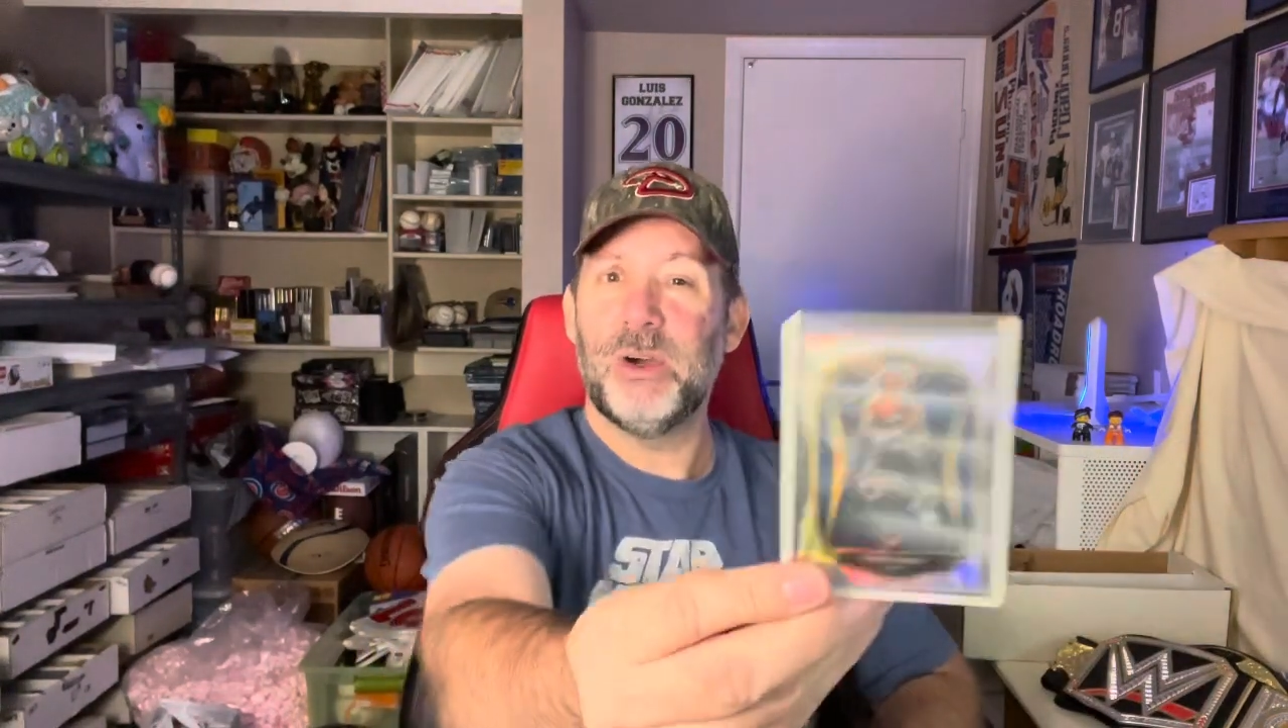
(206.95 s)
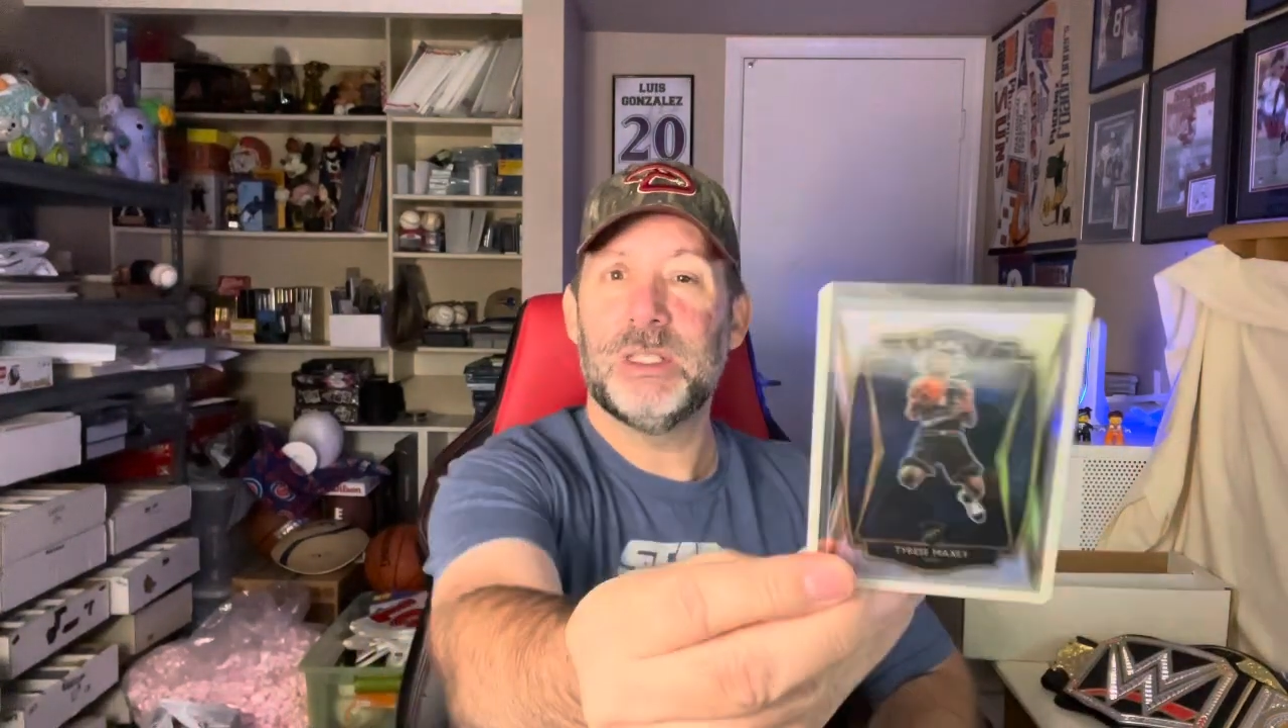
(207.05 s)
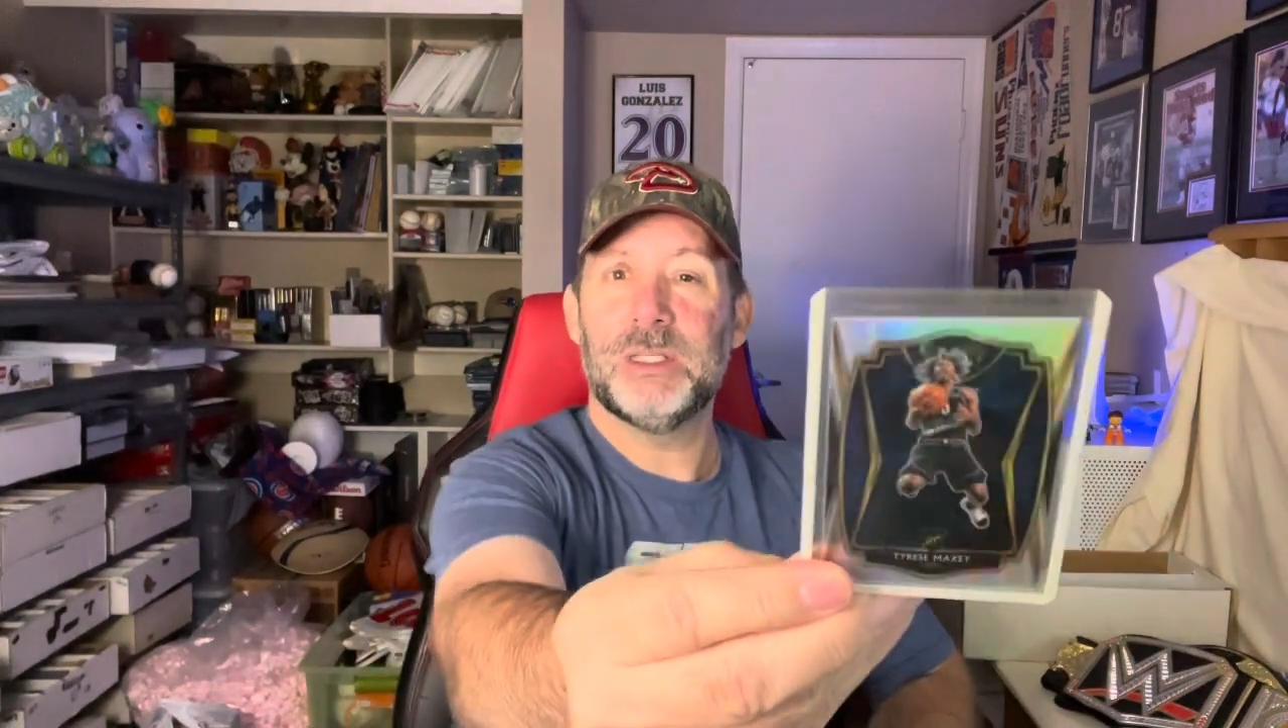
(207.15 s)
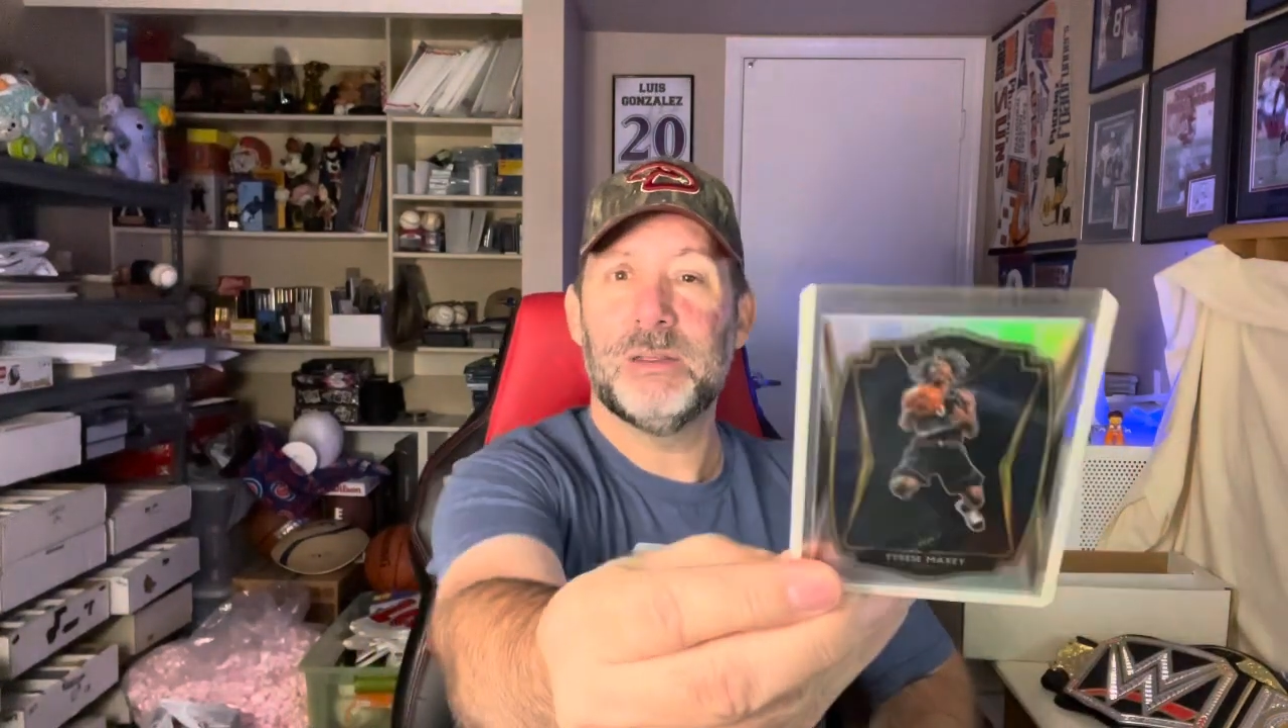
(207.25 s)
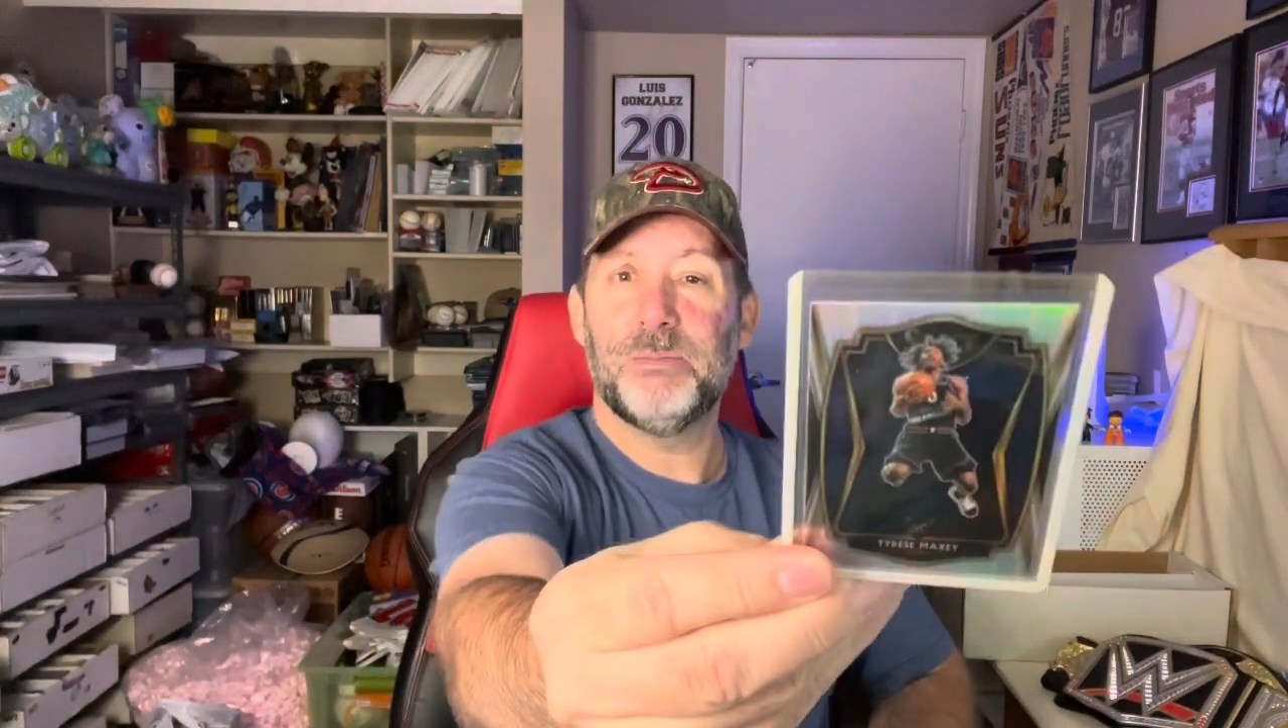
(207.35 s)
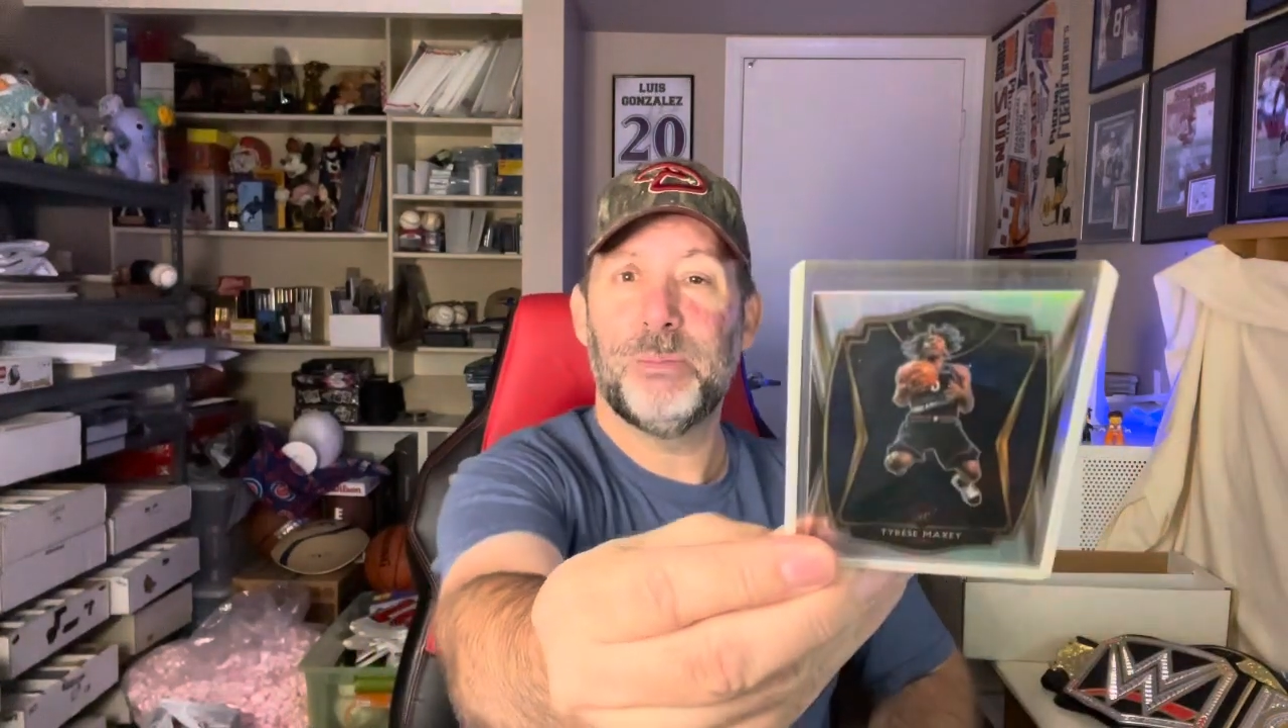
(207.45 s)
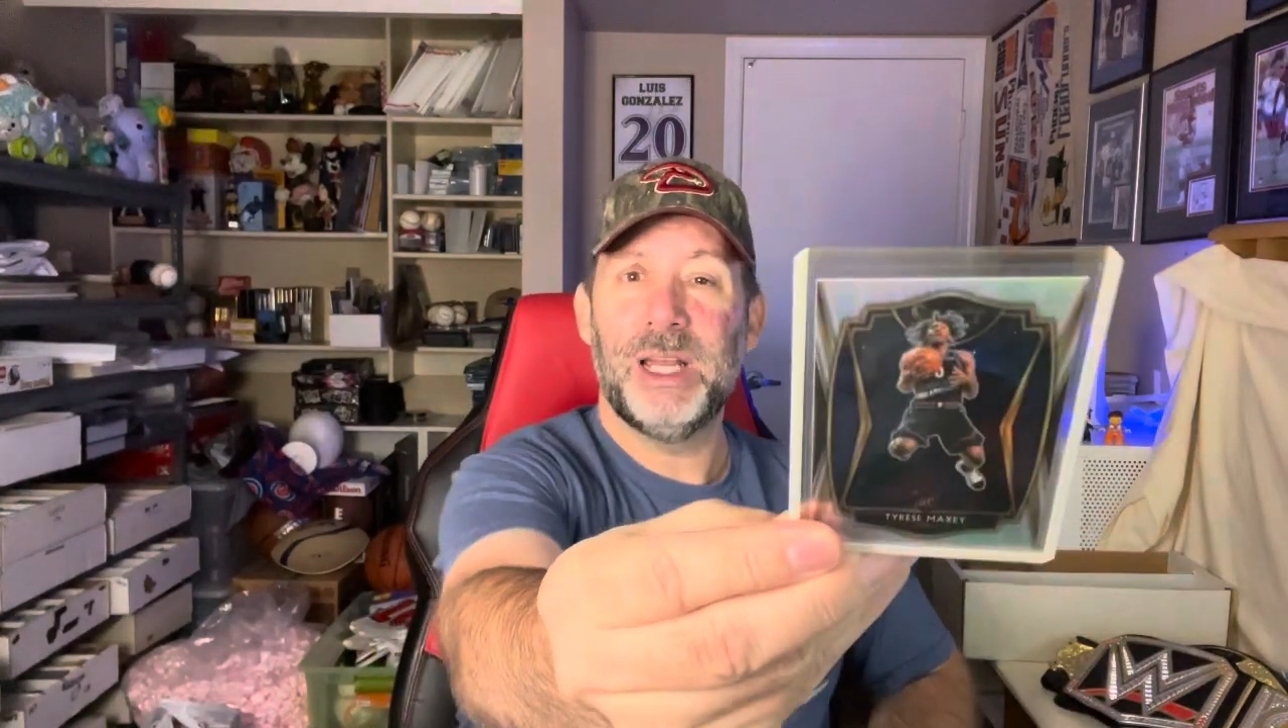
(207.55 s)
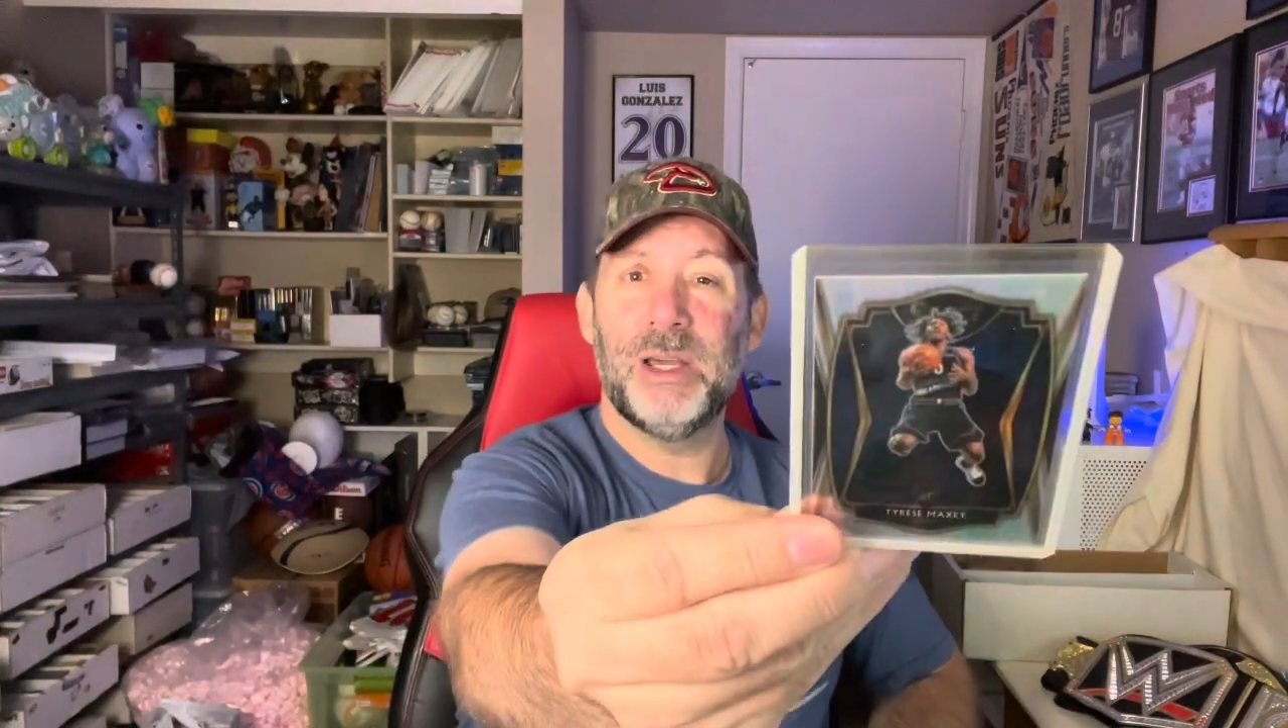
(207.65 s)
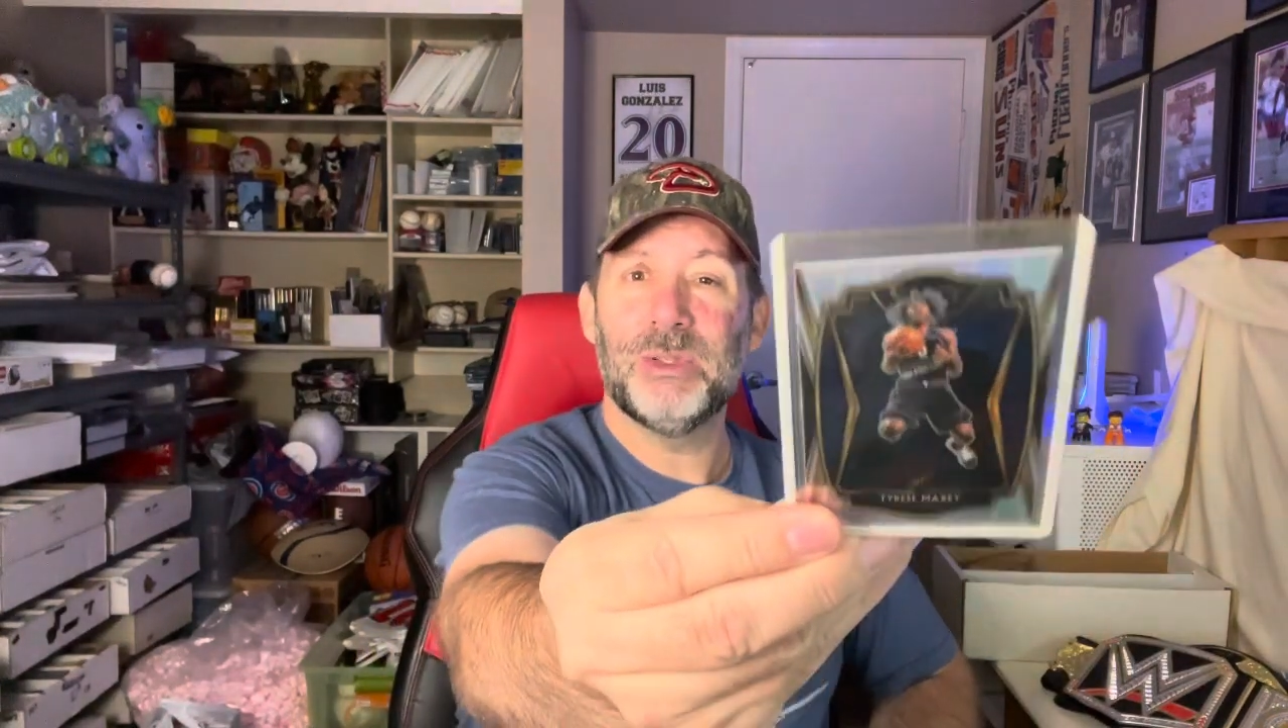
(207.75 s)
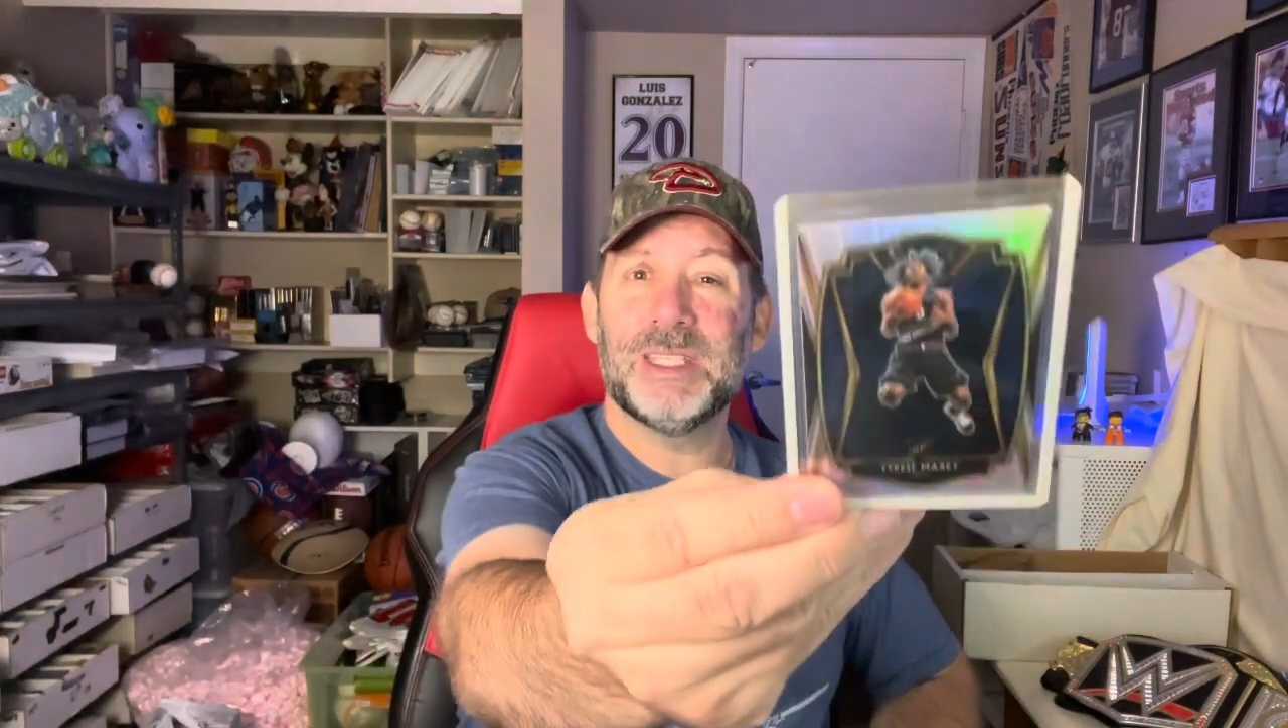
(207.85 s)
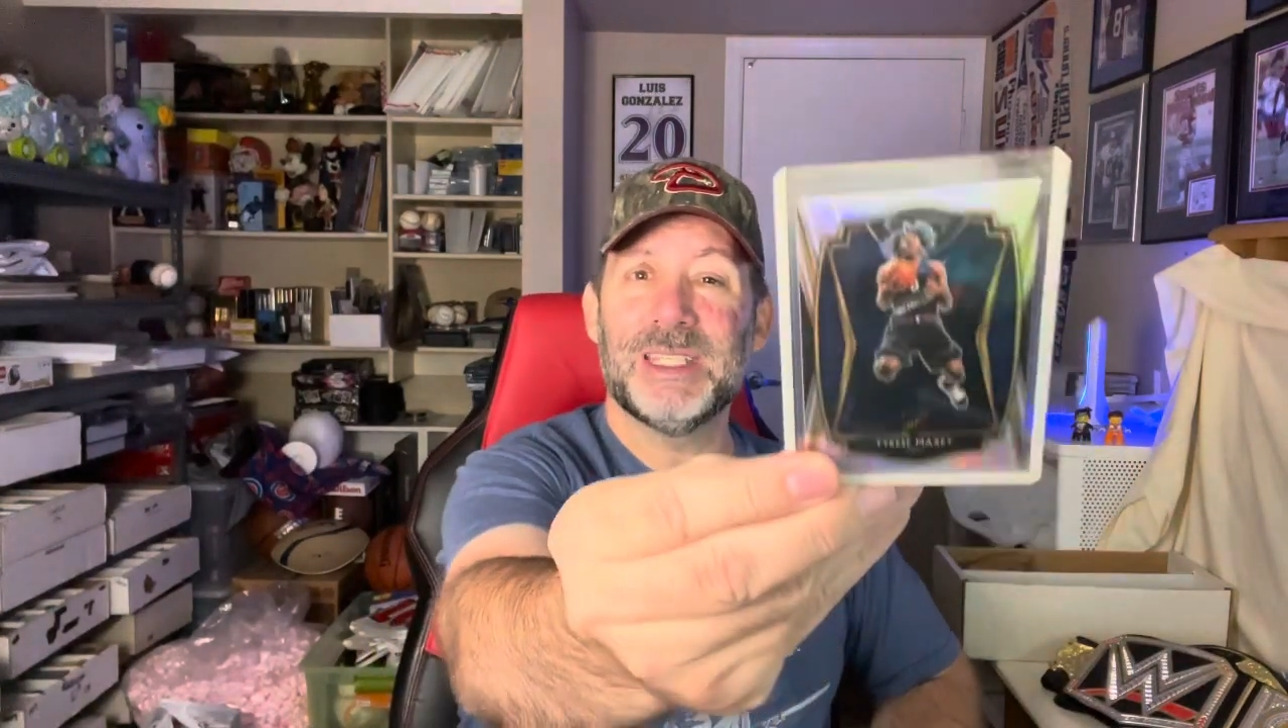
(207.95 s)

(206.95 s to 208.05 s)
it's pronounced.